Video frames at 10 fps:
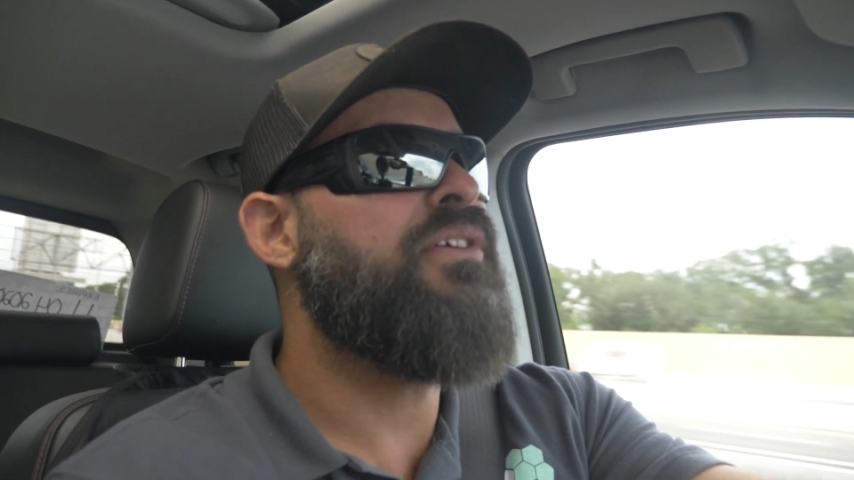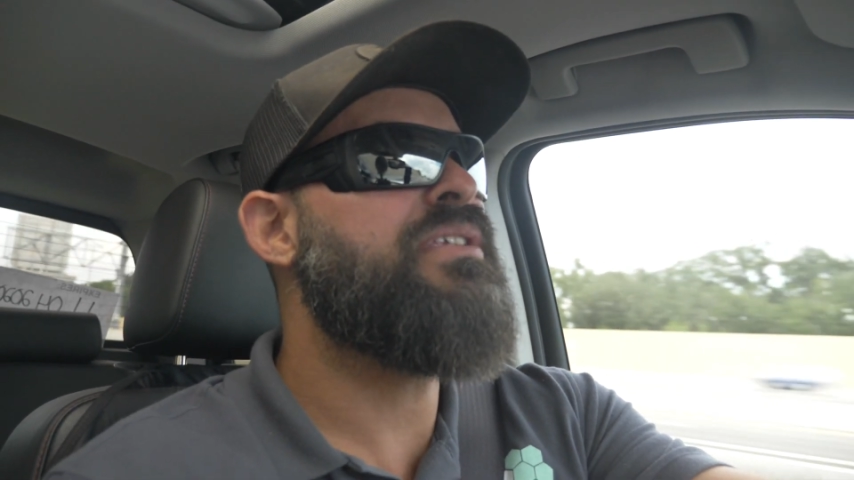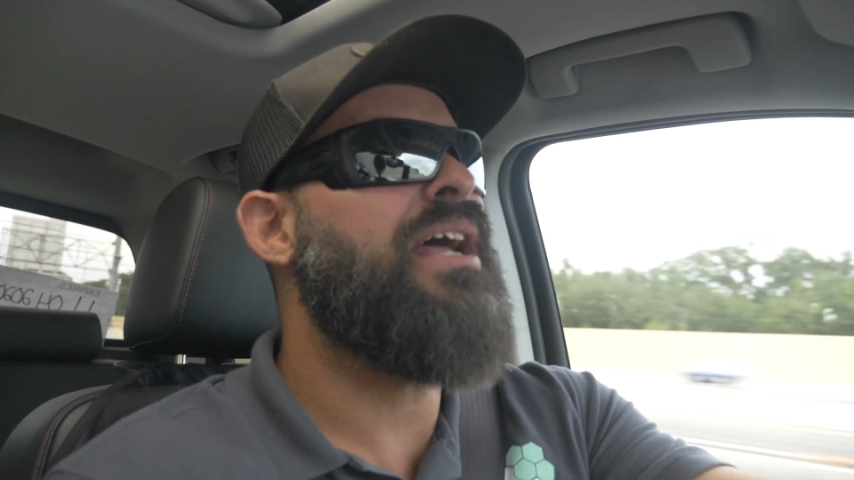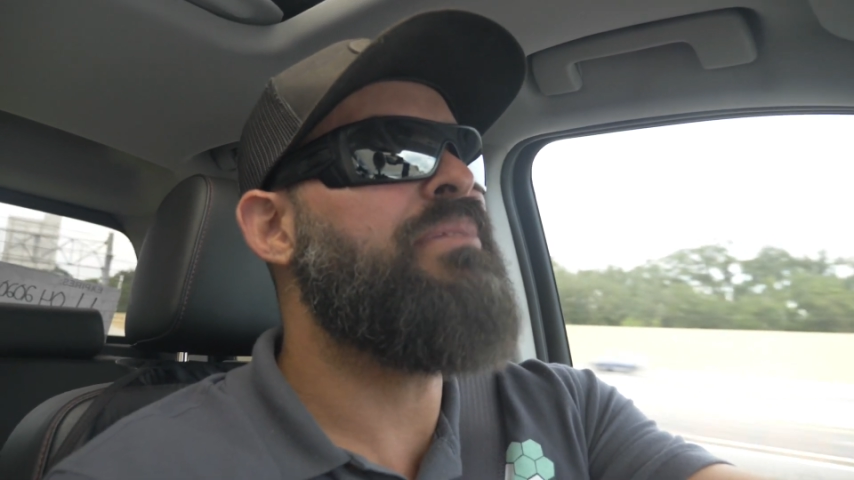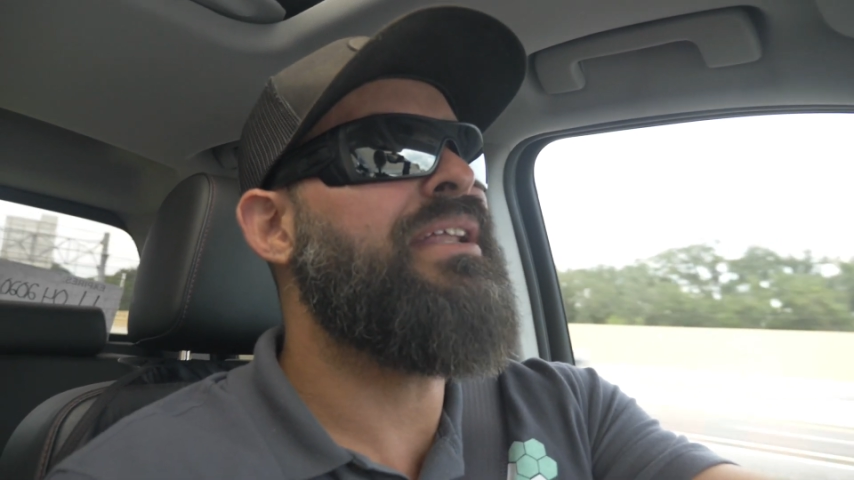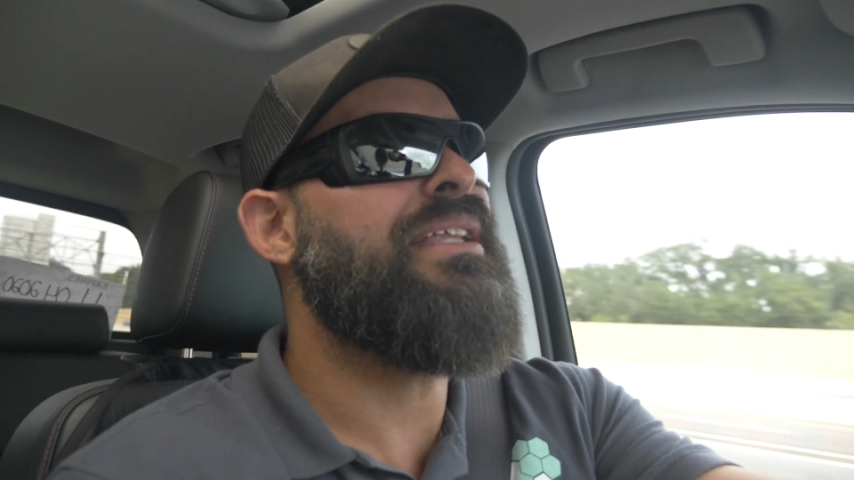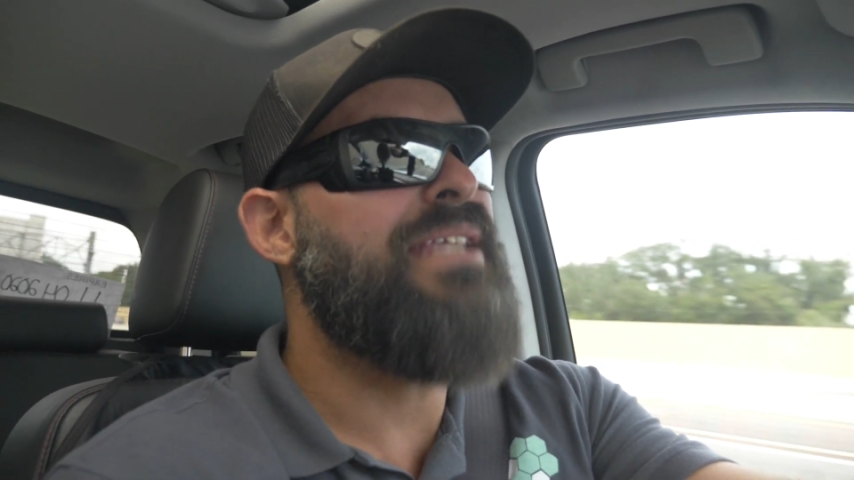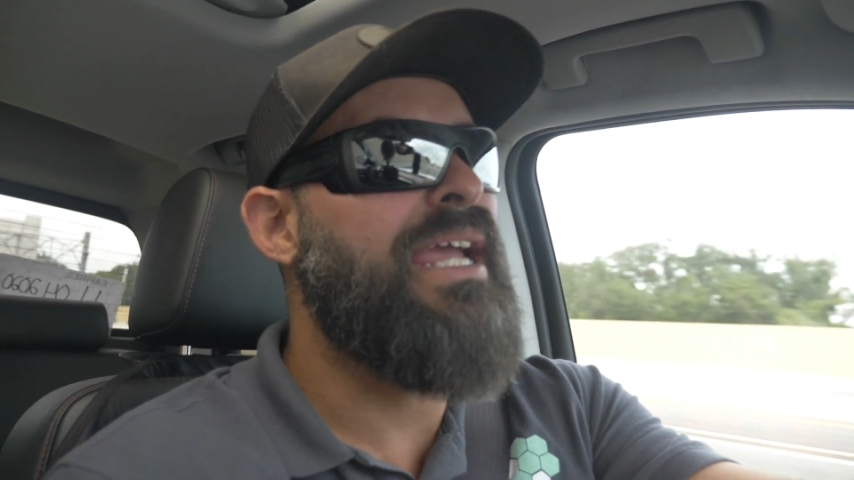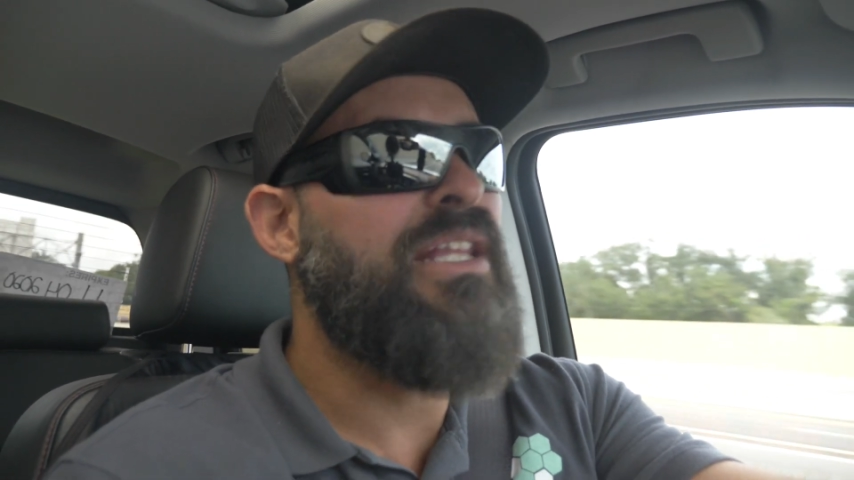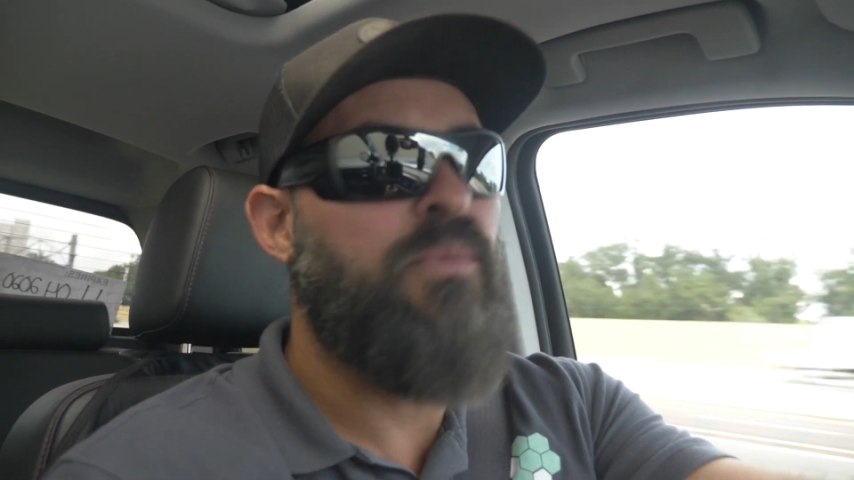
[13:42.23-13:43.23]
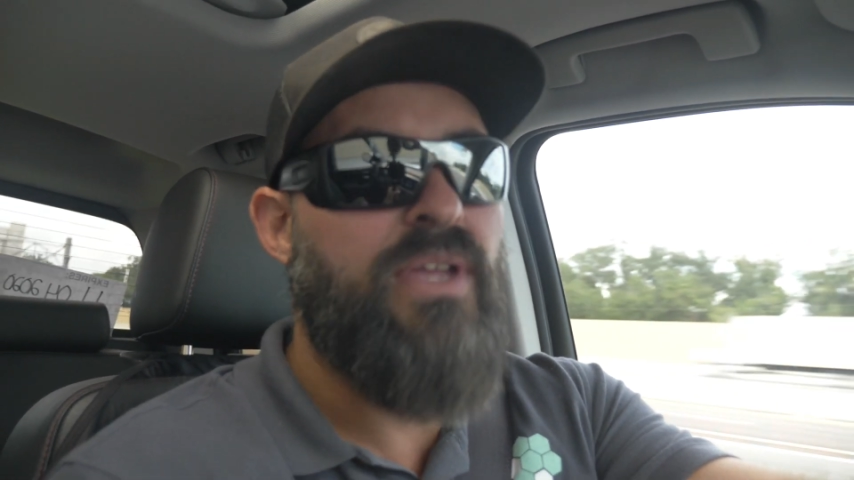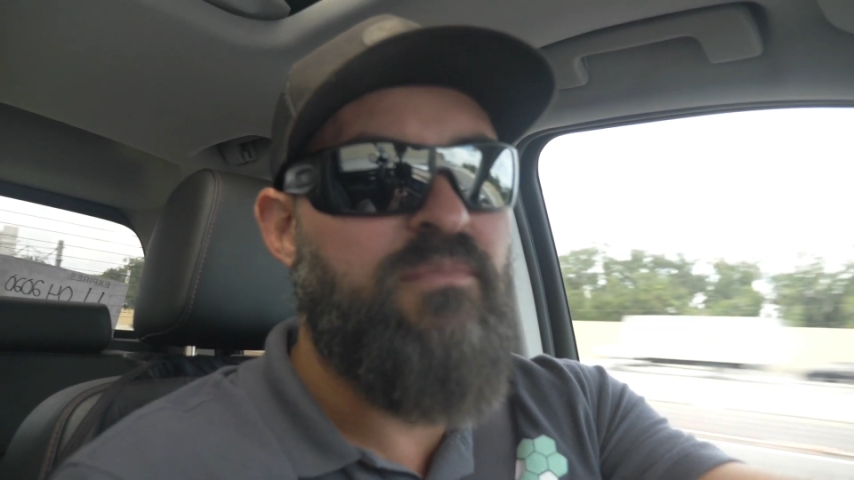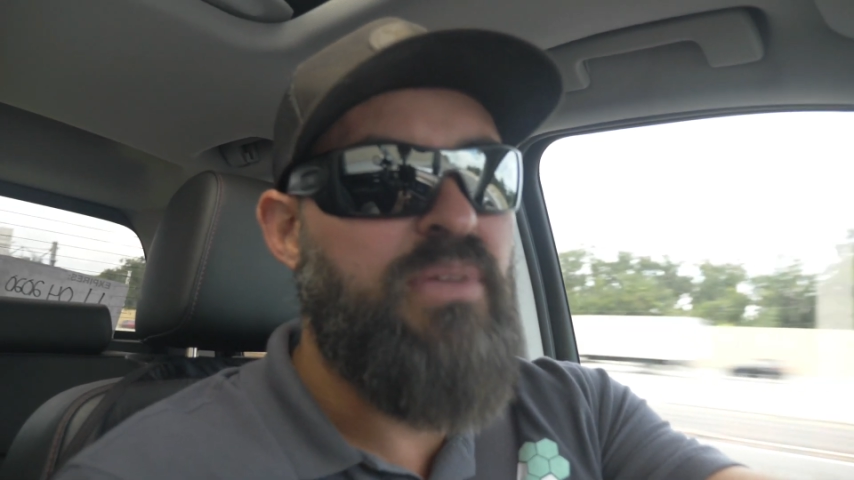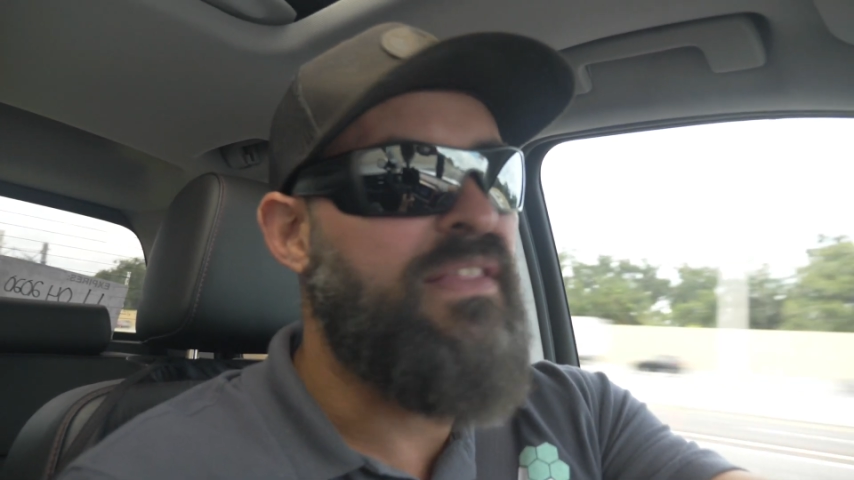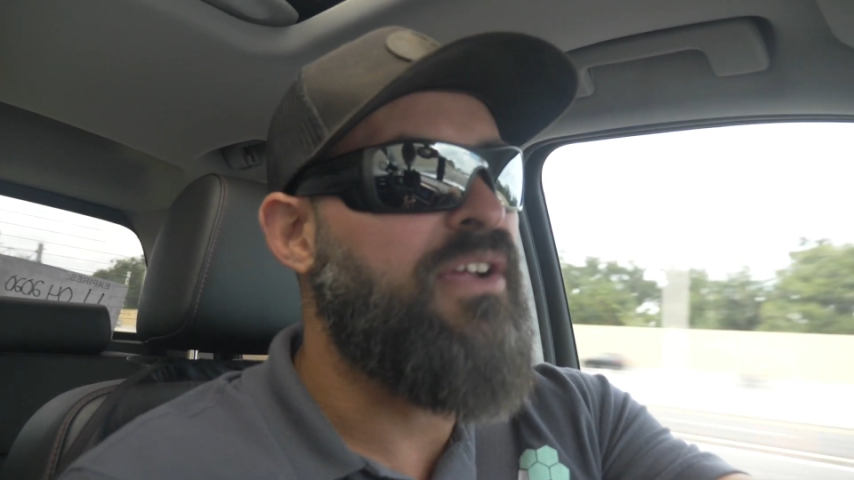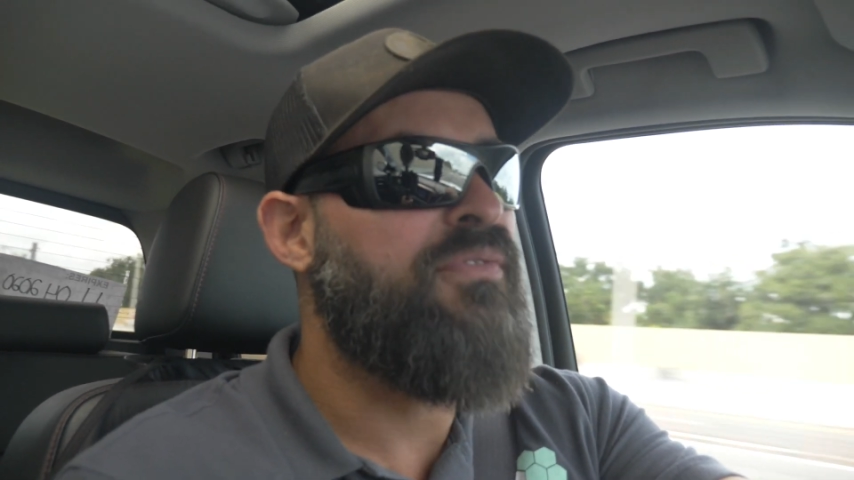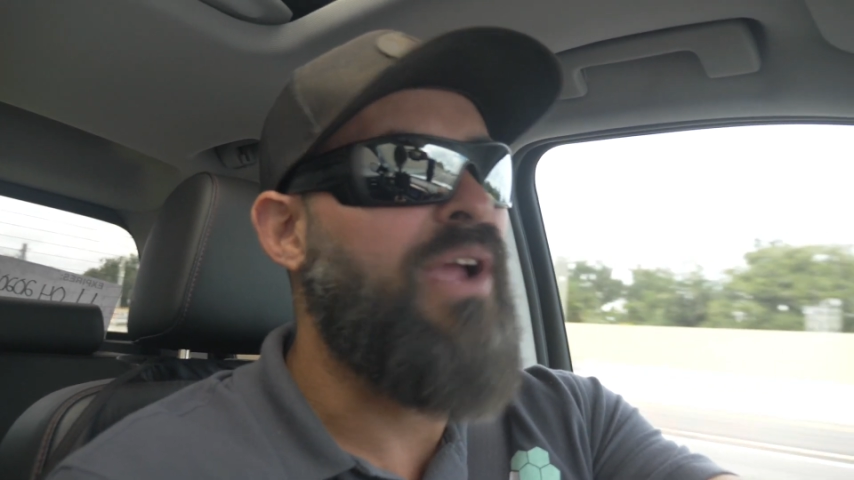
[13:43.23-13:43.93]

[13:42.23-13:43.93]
There's not been a day that we have been there